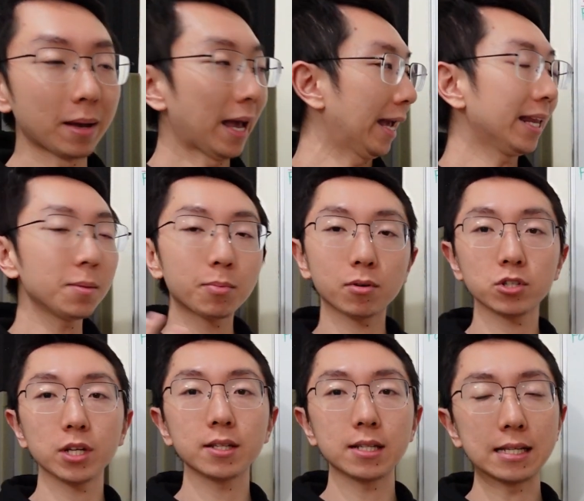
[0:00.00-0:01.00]

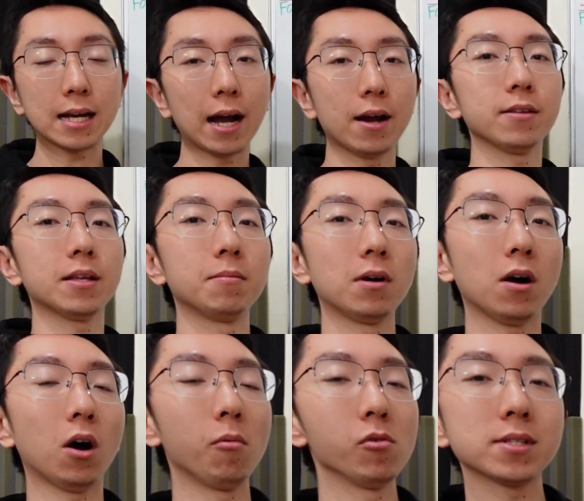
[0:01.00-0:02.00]
80% is higher than
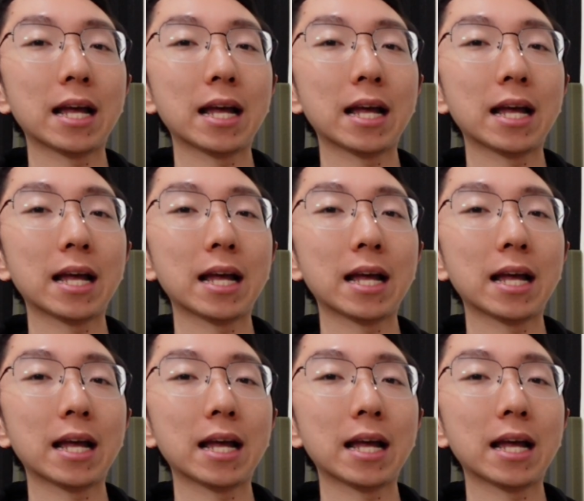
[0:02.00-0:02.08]
almost